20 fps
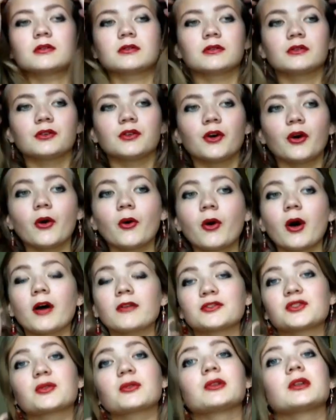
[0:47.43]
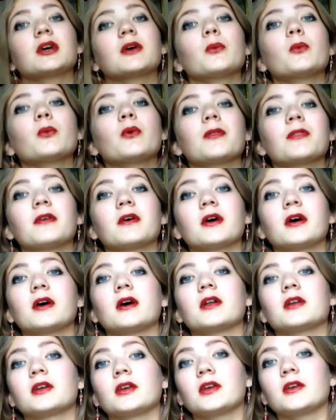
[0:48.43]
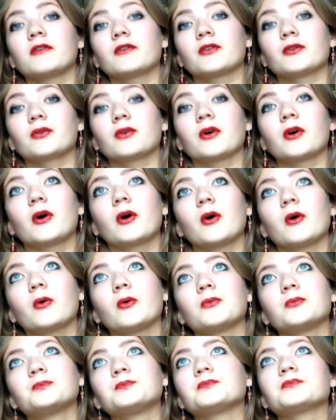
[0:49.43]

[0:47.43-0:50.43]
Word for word: know how to live with it, if you know